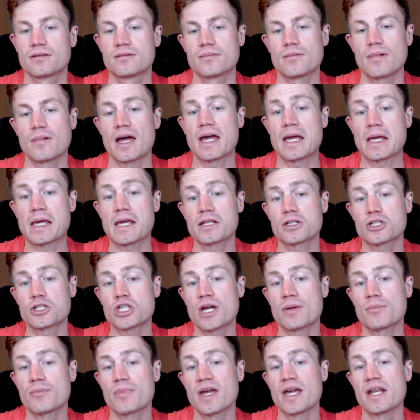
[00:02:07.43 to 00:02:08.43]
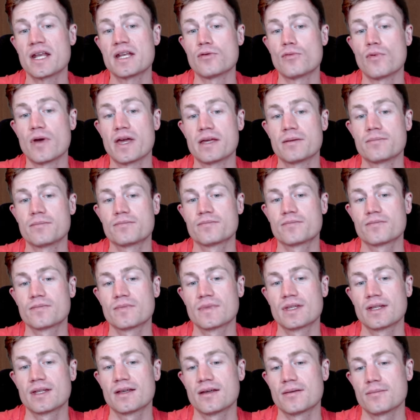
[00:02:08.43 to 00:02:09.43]
I can jump anyway,
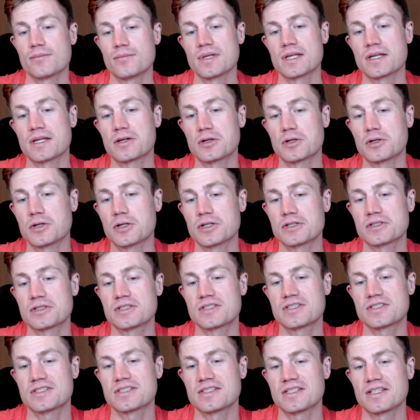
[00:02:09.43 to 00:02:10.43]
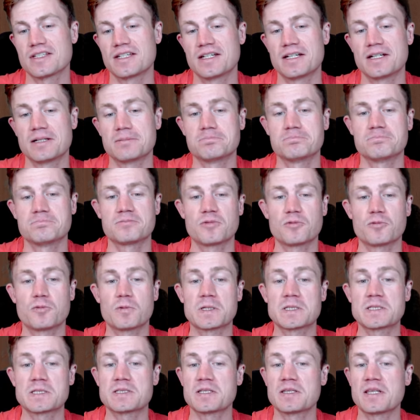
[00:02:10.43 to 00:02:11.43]
because
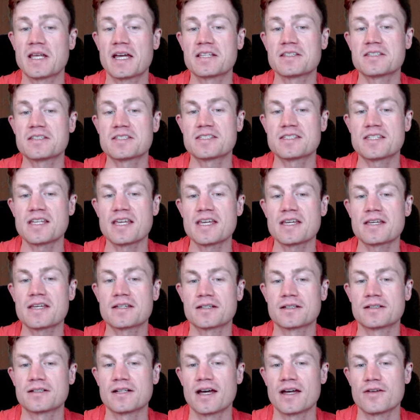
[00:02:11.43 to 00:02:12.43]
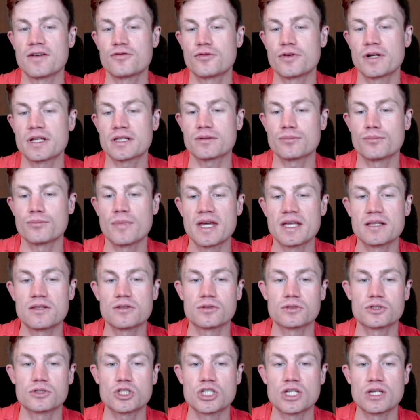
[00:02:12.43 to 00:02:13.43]
once the knight is taken I threaten mate
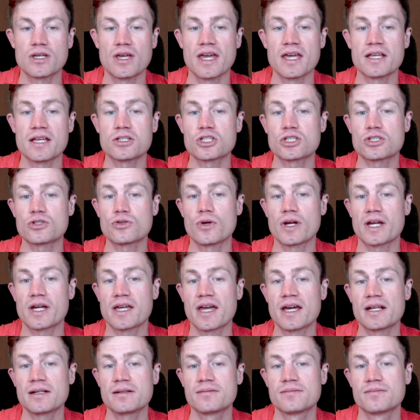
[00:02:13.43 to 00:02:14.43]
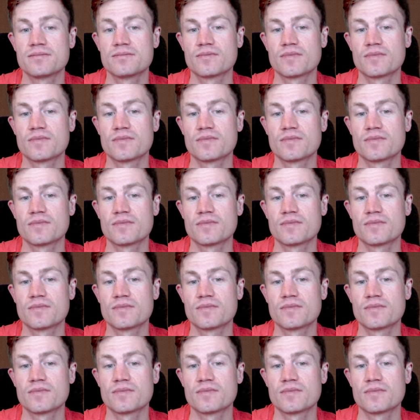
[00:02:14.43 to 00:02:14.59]
on h2 again.